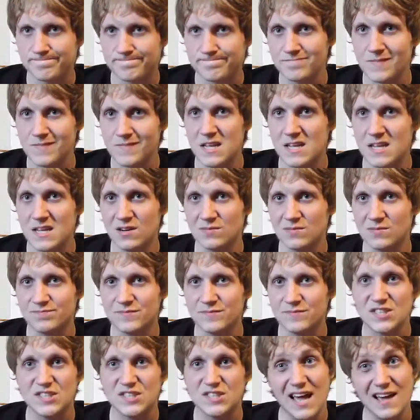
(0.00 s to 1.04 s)
you know, just to
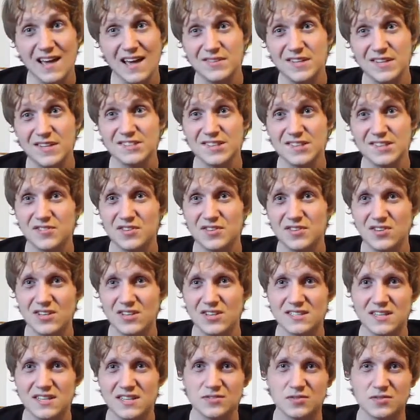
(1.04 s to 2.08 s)
have this off the list.
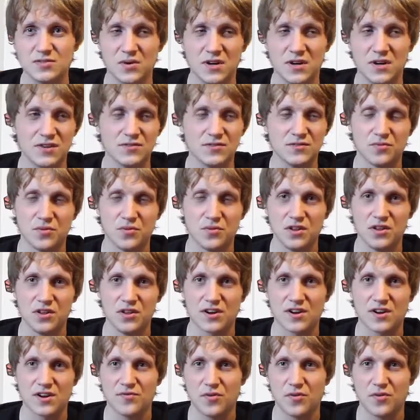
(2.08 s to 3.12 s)
It's the one I was really looking
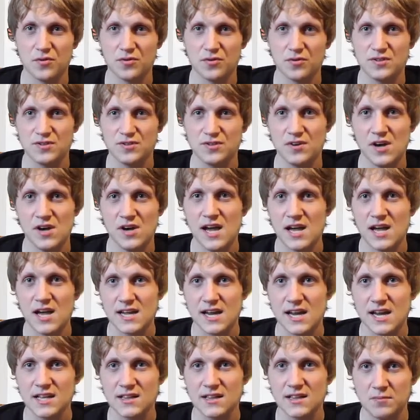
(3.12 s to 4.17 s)
forward to getting
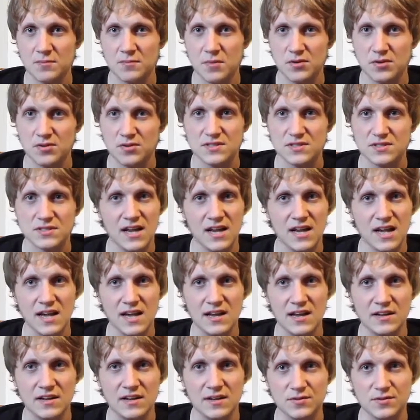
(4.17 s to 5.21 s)
the most, and it
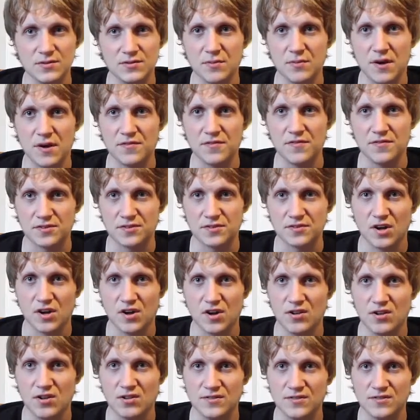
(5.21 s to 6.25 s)
was in my first
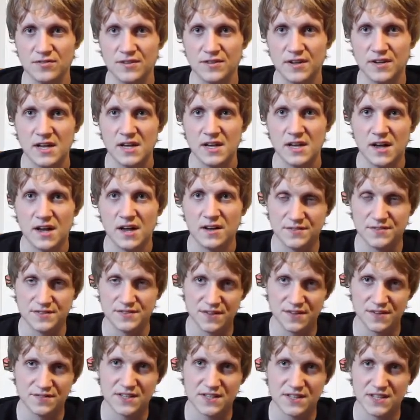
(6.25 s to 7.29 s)
haul of stuff at
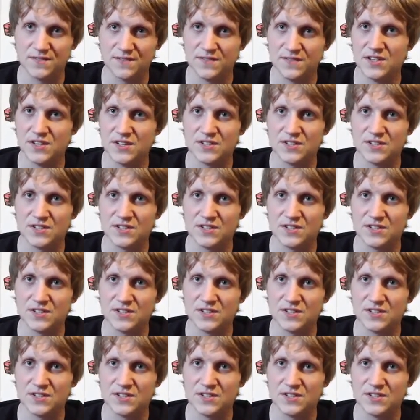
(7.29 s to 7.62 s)
the convention. I